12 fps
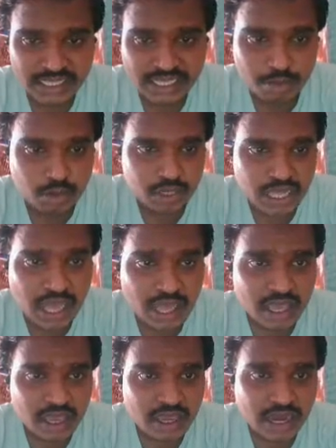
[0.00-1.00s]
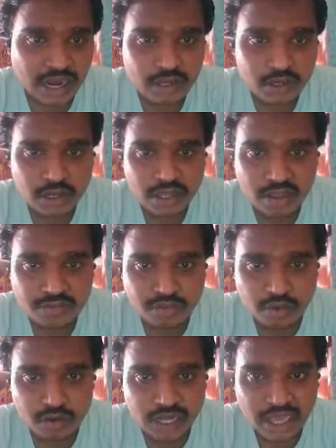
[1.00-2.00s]
Okay, this is about the
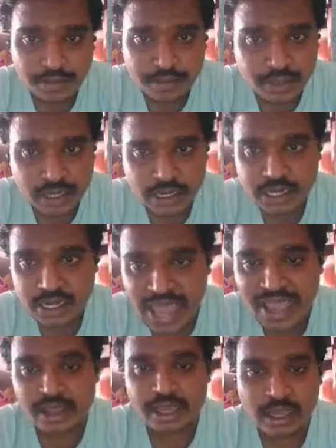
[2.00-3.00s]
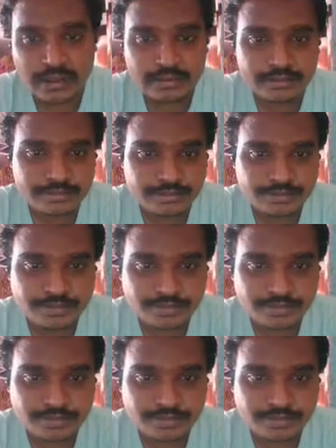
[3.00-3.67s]
continuous flow type tank.